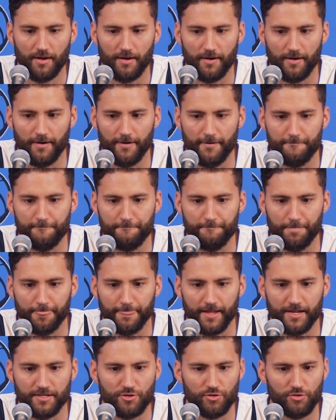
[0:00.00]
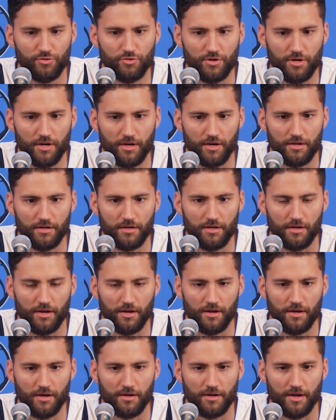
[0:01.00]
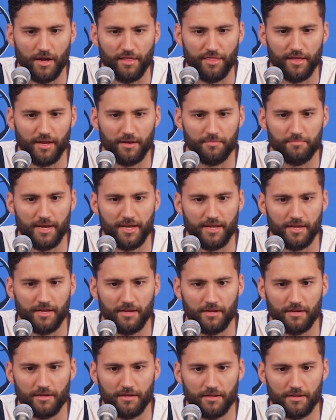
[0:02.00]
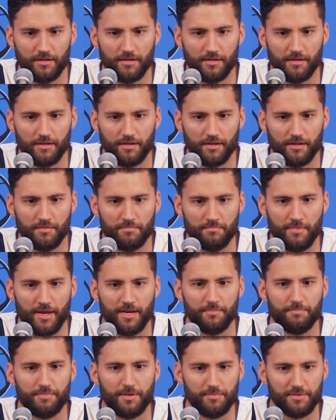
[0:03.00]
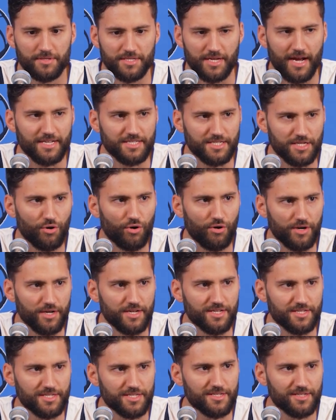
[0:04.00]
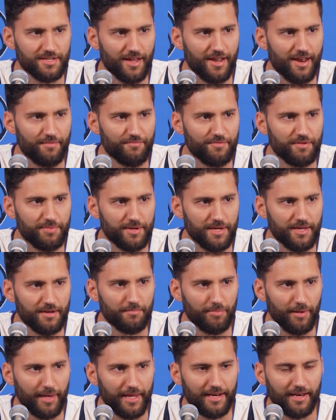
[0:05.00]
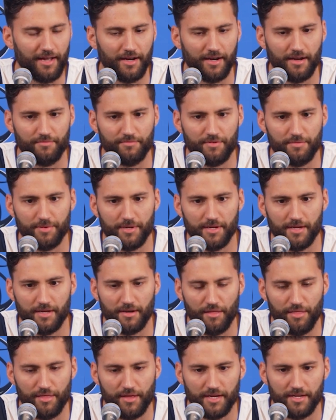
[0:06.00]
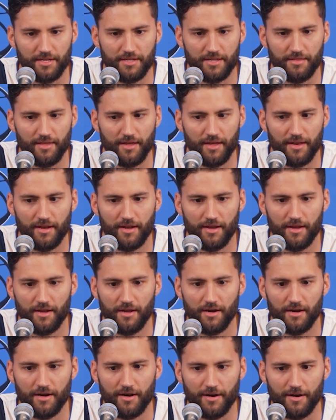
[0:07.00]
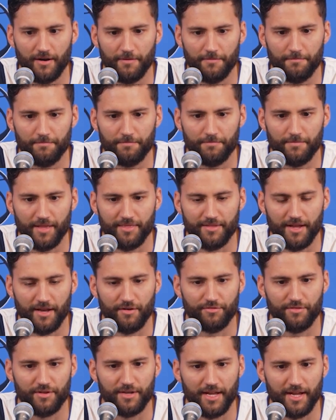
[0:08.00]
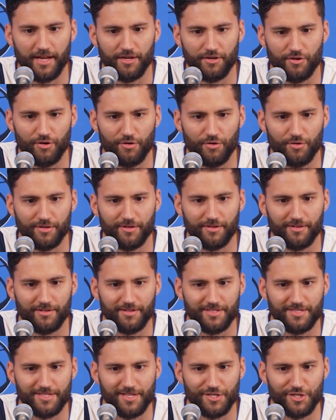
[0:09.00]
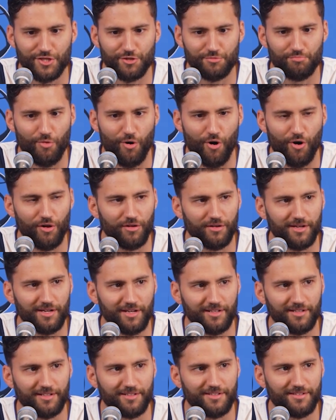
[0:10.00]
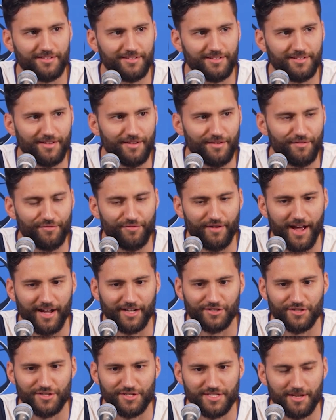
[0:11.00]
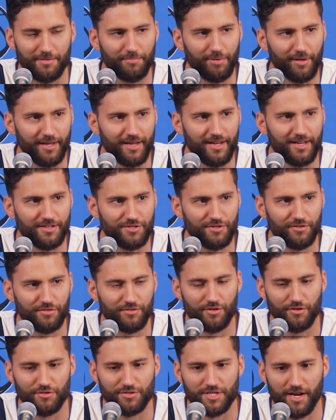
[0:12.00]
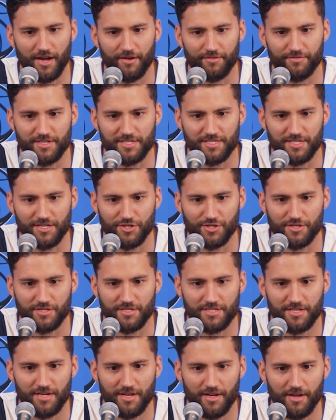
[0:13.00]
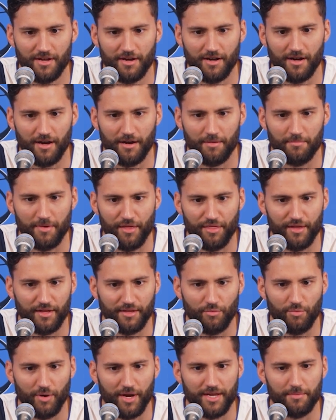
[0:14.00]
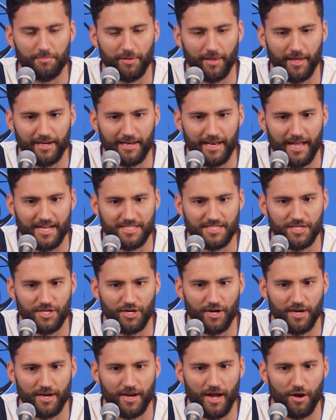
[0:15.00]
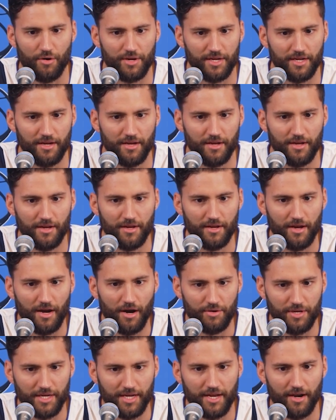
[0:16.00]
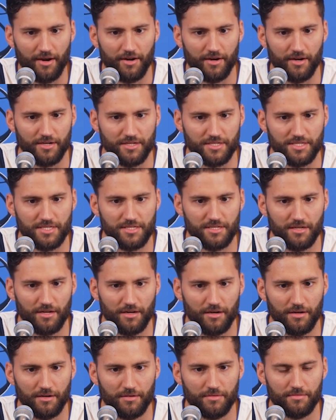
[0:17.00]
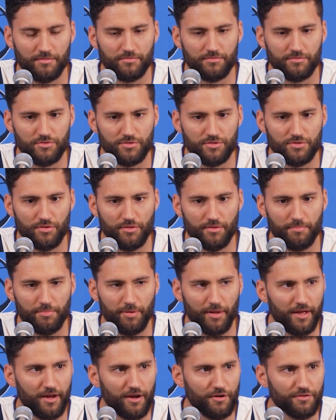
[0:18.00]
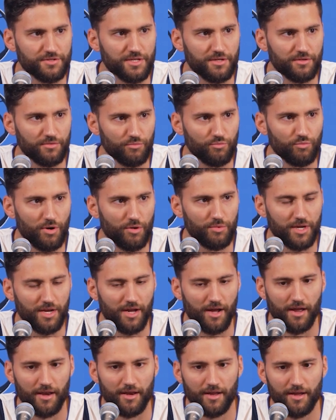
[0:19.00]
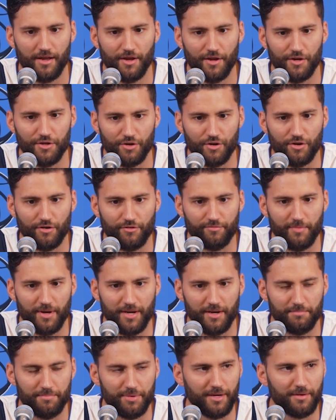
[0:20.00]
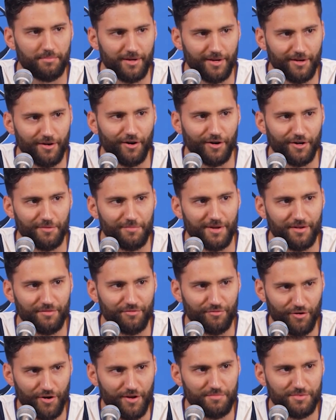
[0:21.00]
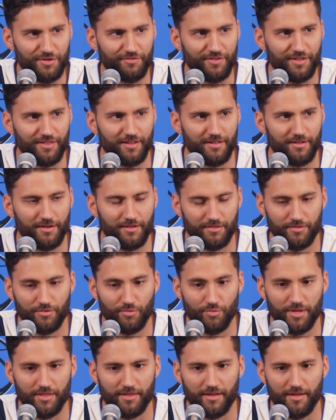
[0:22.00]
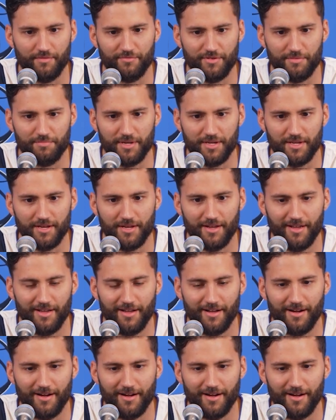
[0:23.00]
And to Luka, I think in many people's eyes, he already is an MVP and played like an MVP. And I think he did that. At the end of the day, you know, it's small little factors that play into those kind of decisions. I think the way he played last year and how he carried us to the playoffs and where we got, you could have made a big argument for him to win the MVP.